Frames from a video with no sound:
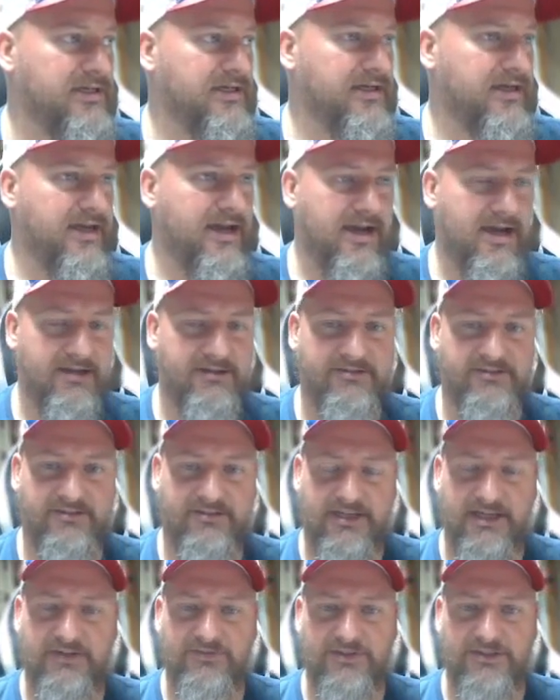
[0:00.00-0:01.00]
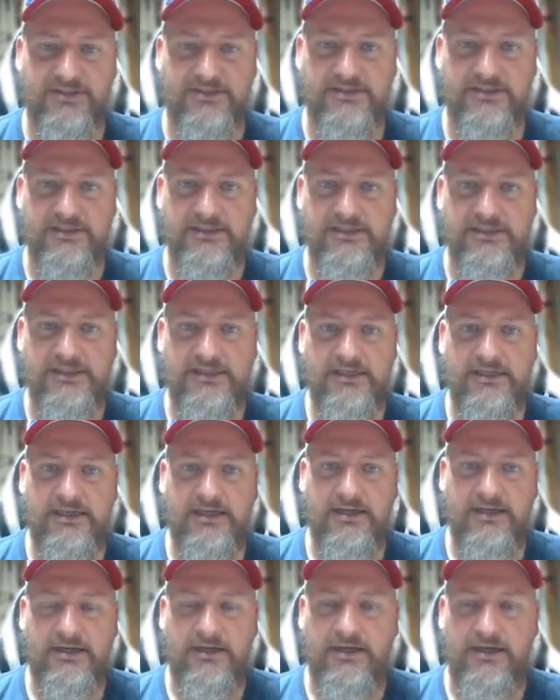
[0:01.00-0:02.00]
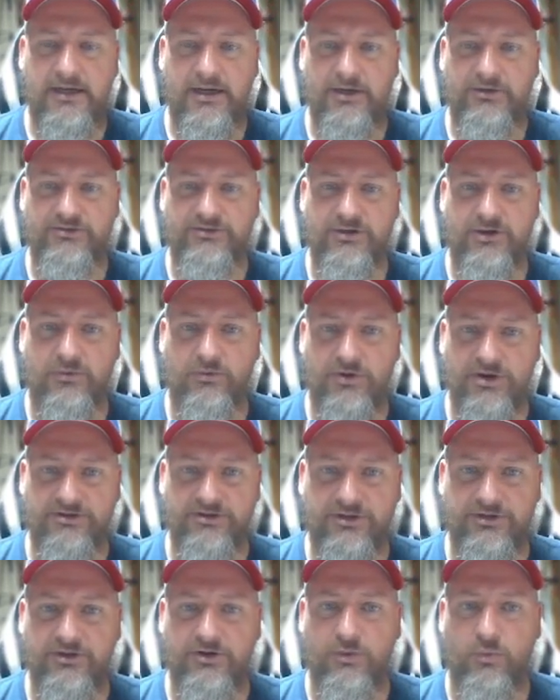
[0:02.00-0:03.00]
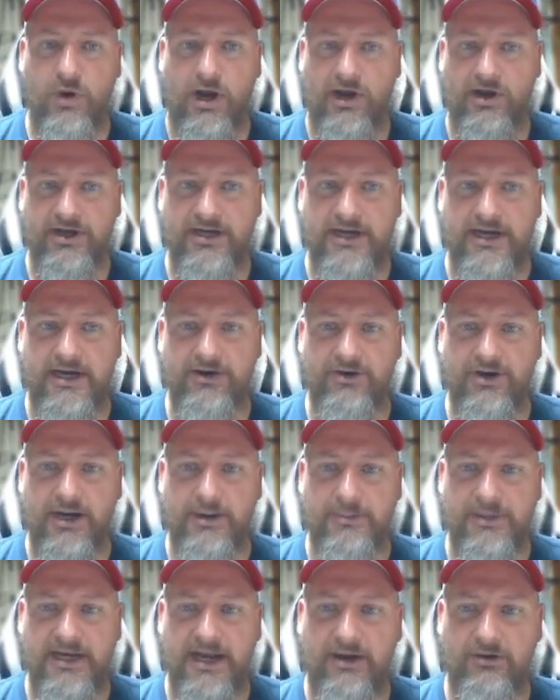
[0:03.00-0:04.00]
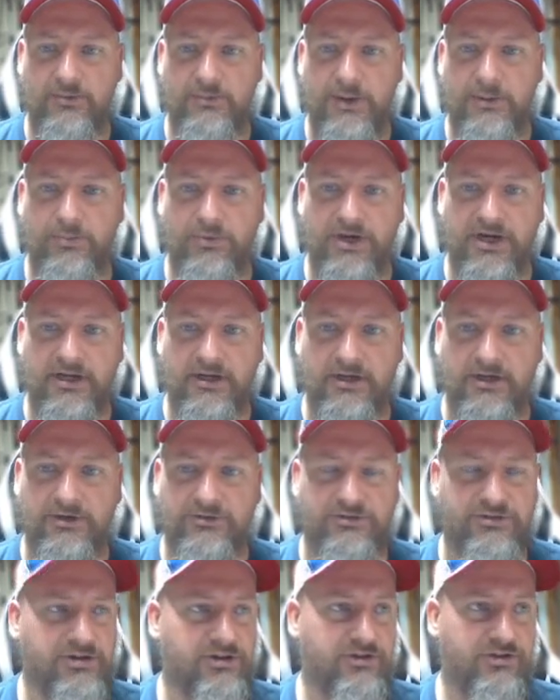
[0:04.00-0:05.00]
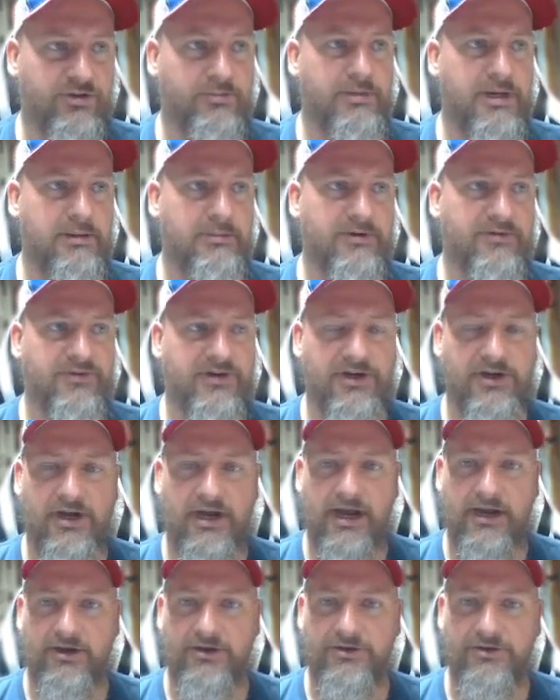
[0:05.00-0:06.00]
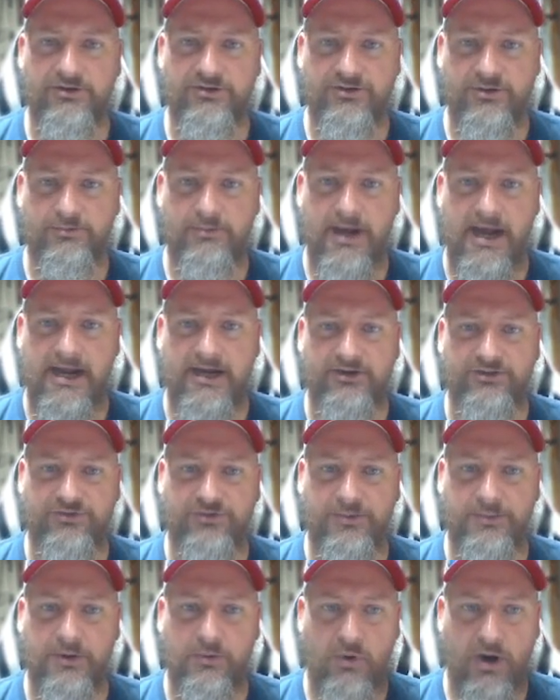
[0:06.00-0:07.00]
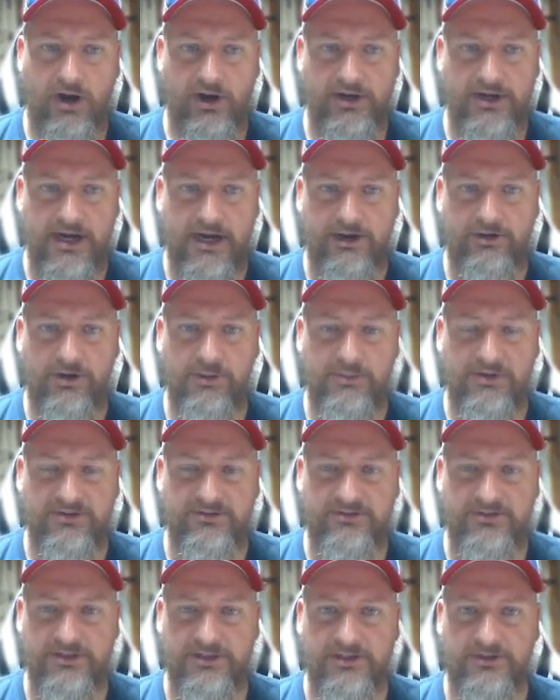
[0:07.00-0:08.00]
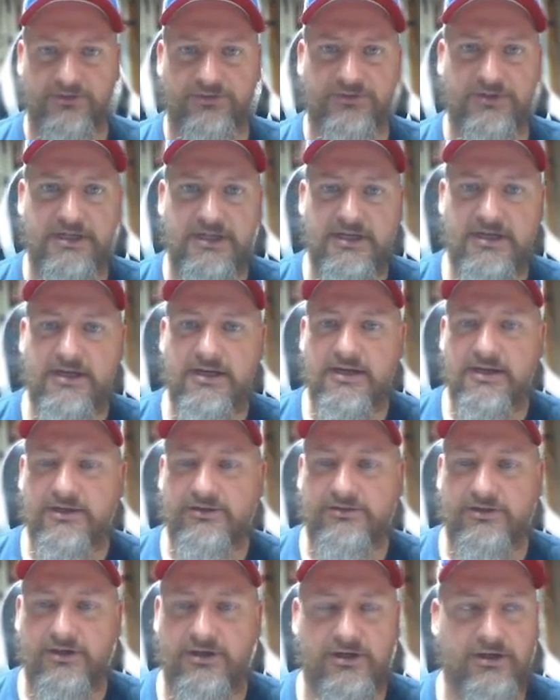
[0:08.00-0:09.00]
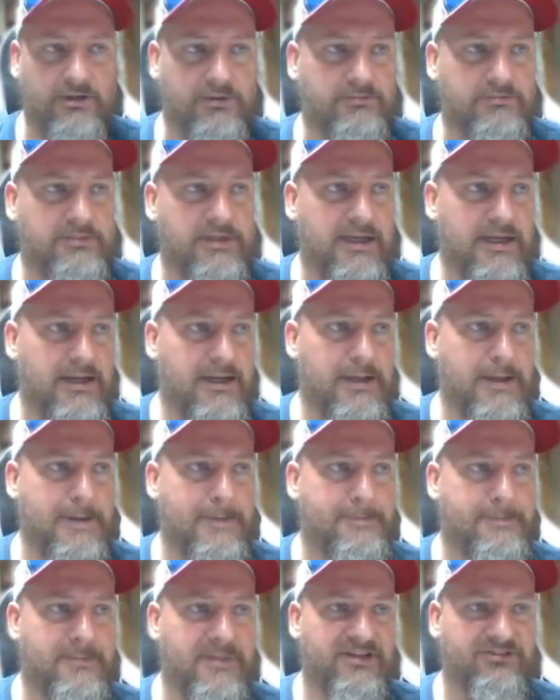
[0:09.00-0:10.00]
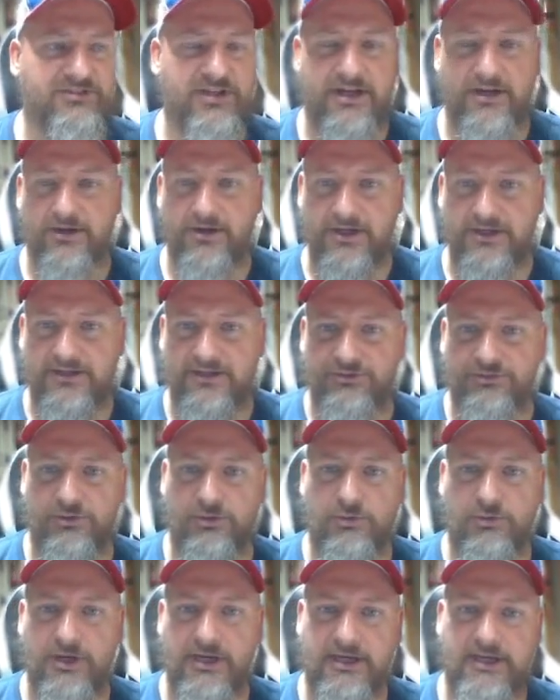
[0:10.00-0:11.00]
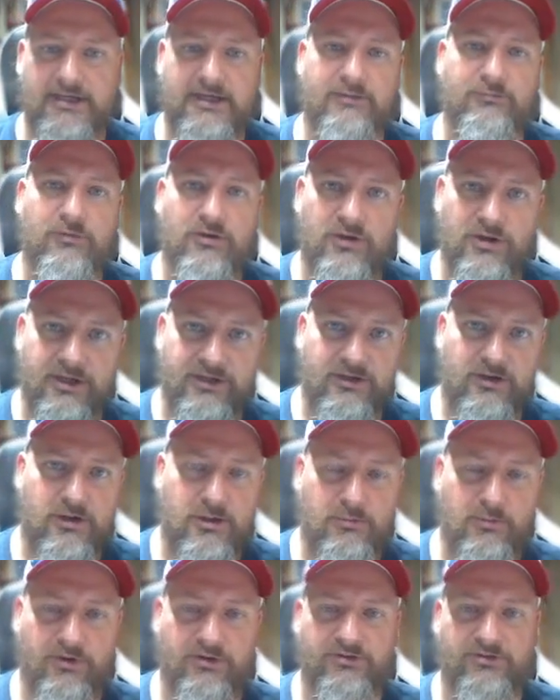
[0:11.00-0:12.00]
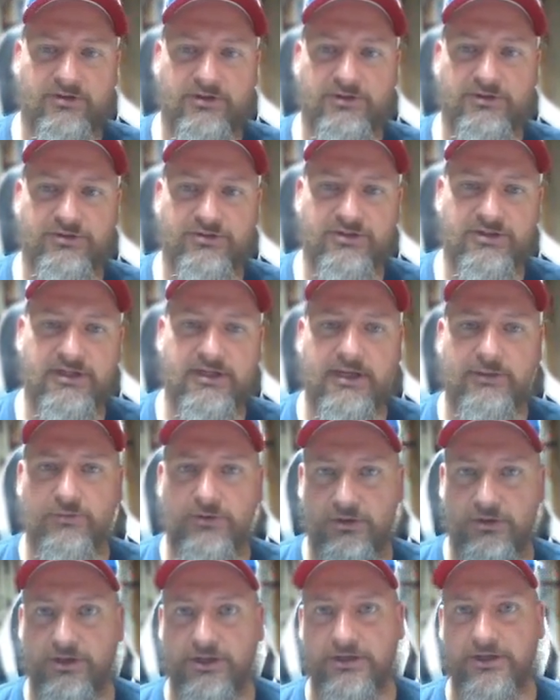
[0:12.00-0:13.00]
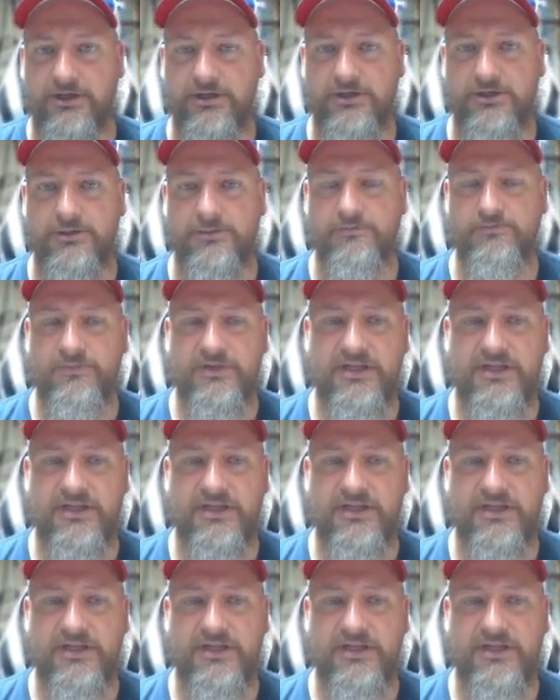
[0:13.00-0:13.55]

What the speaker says: CAD 7. So we're just going to do the wiring diagram, and that would be pretty close. You should be able to figure out how to do schematics from the wiring diagram itself. So let's take a look at this real quick, and then we'll look at the homework solution, and then we'll look at the code.